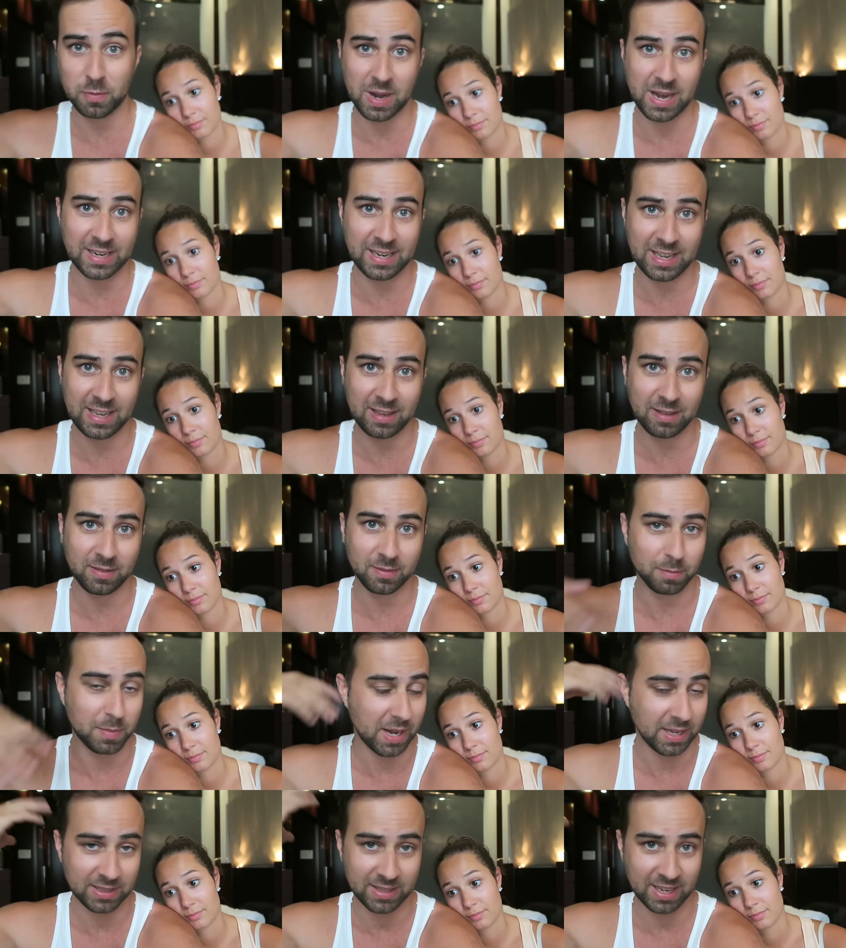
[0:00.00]
Speaker 1: money,
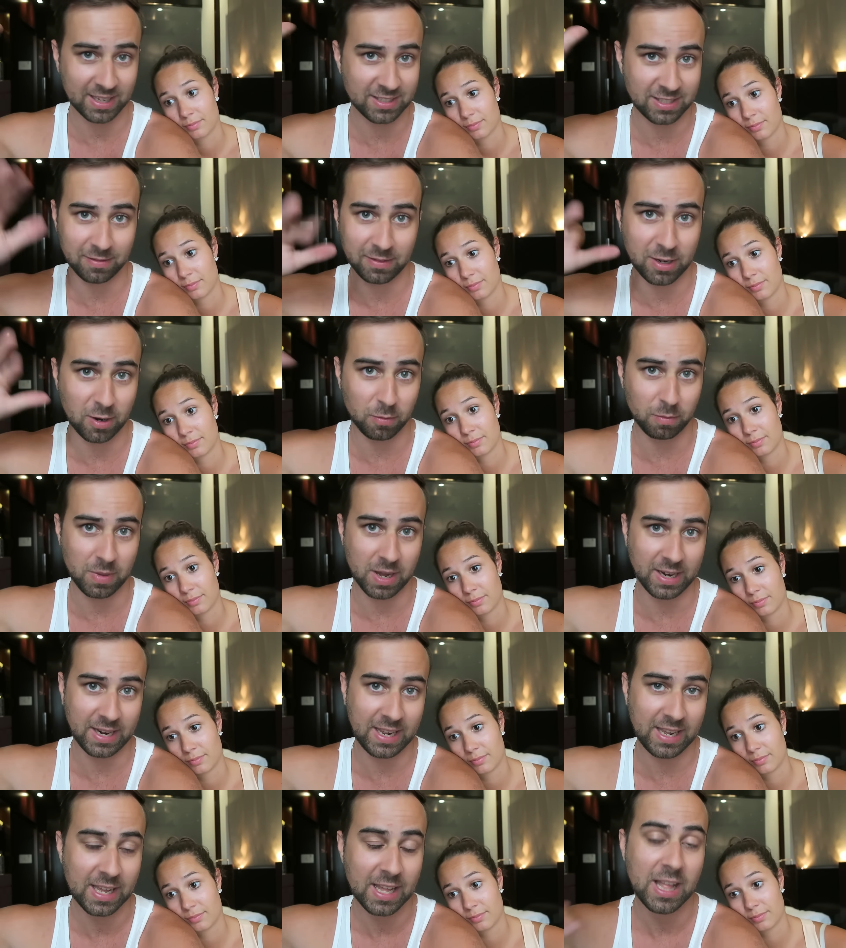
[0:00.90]
by taxi without
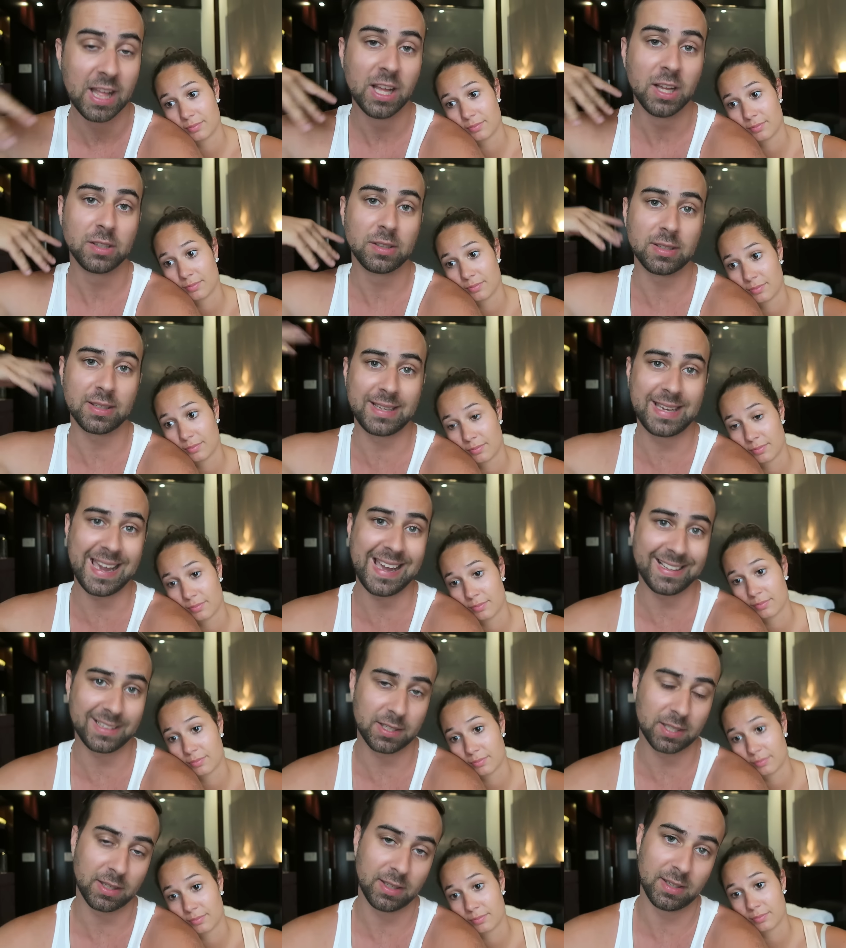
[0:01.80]
money, to
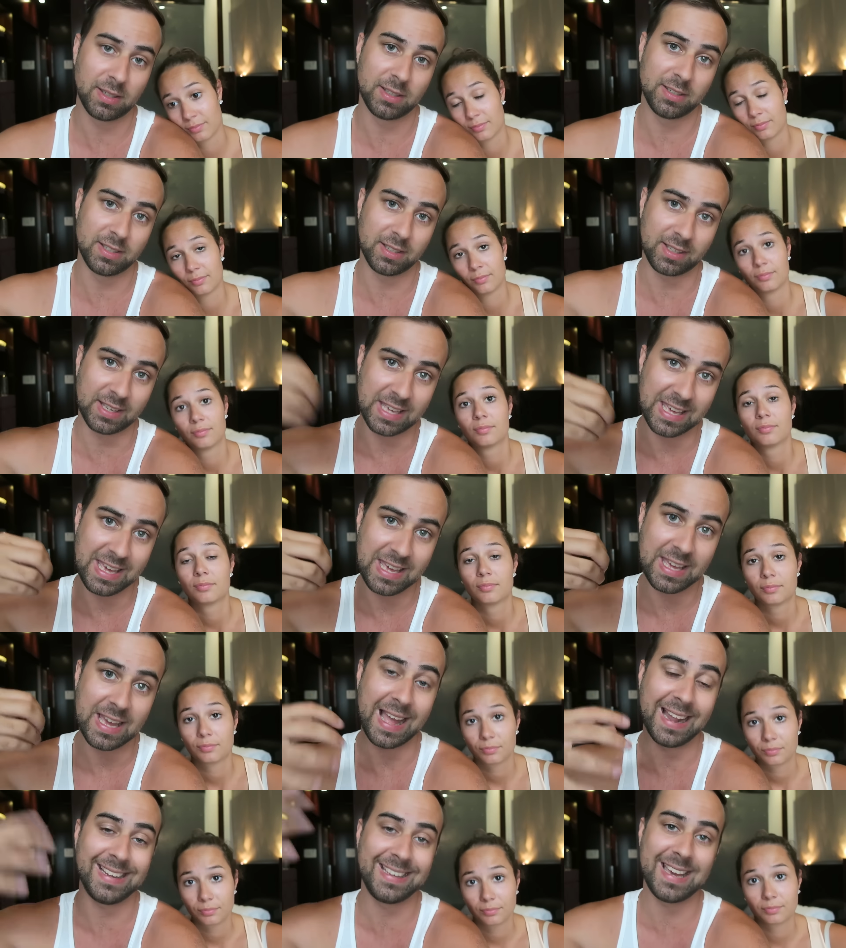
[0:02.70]
get the
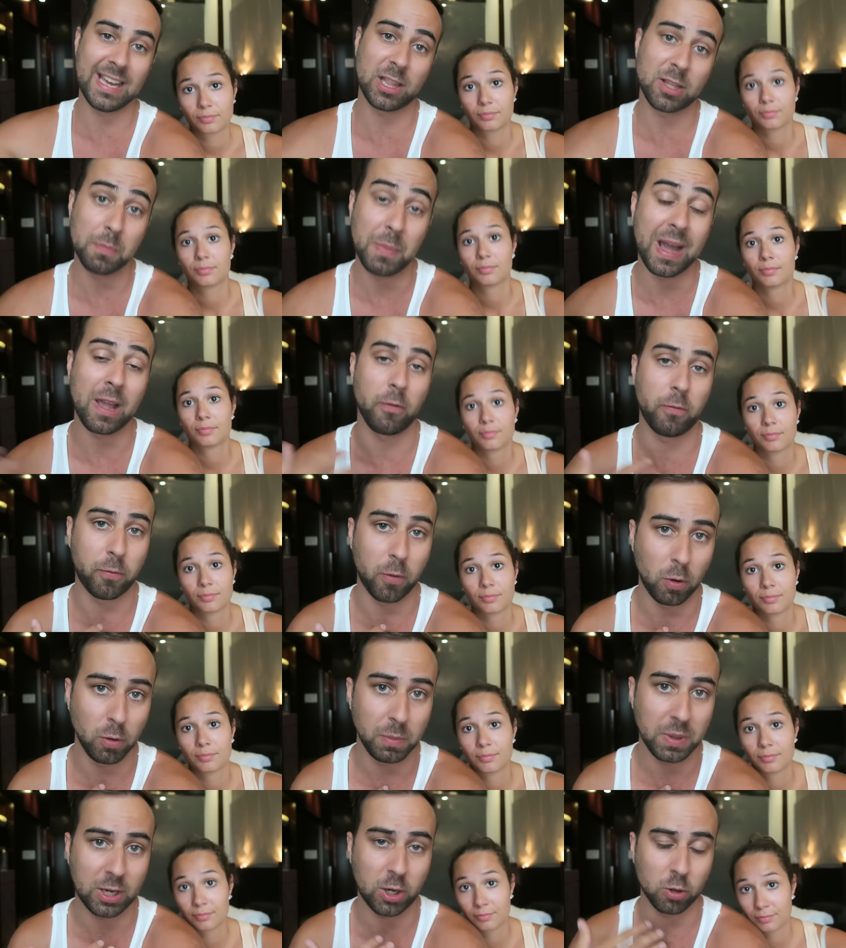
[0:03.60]
key and get my
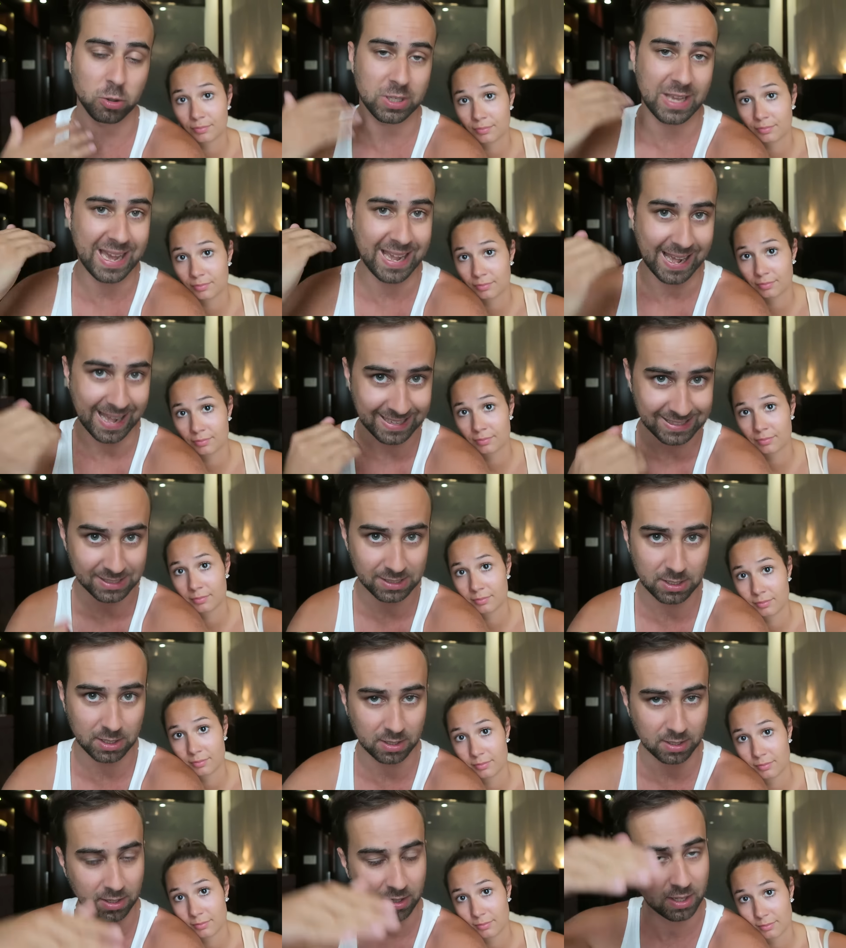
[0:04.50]
phone, because I had
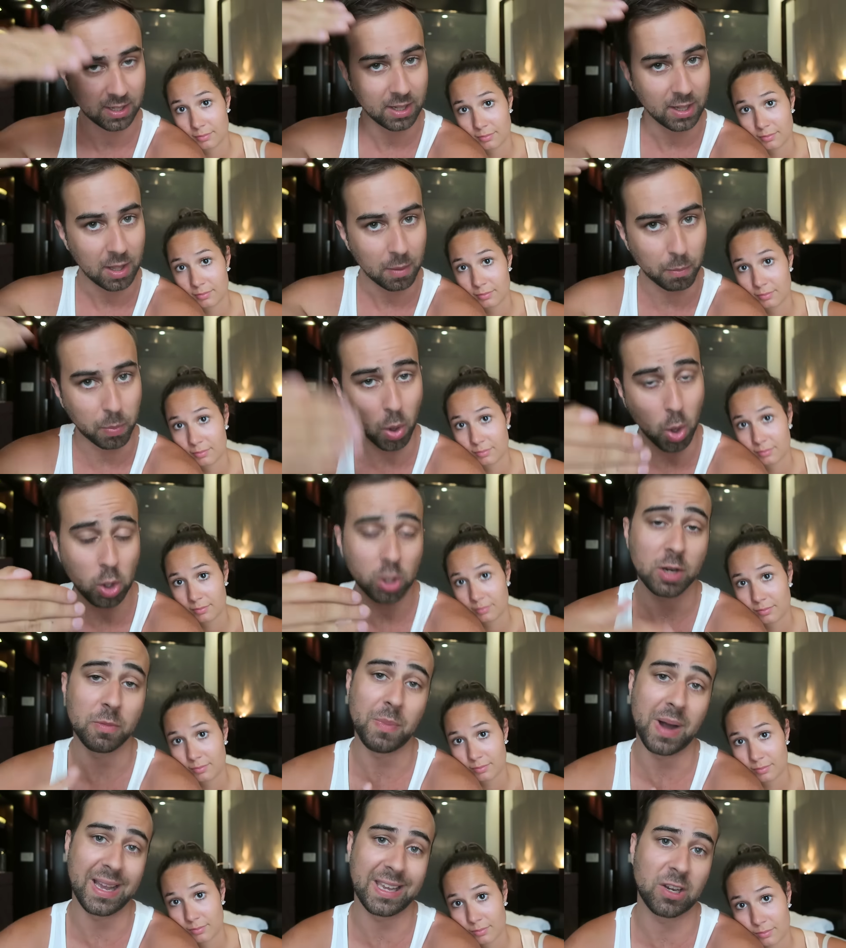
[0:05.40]
to block
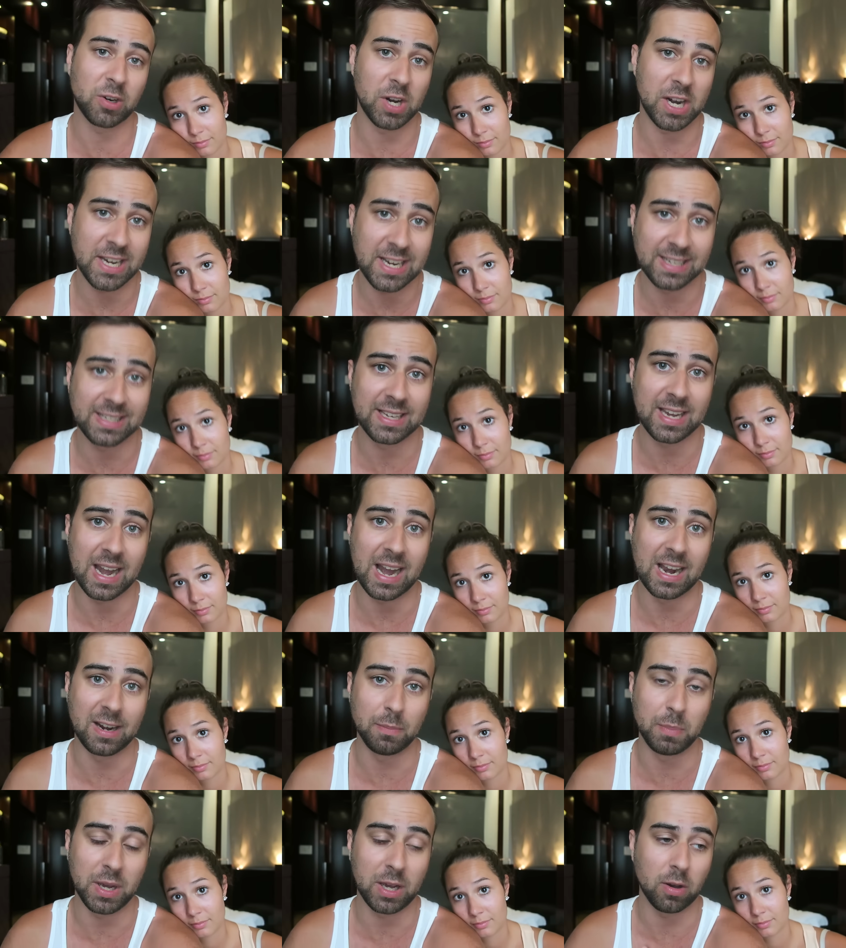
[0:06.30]
my credit
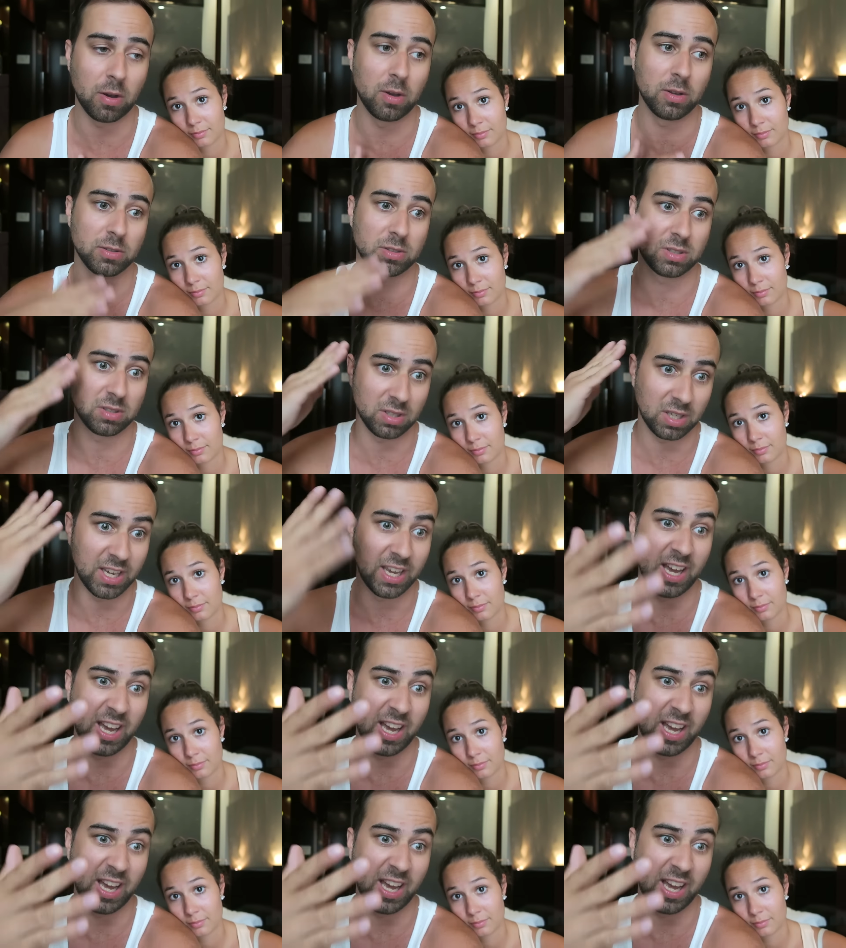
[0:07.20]
card because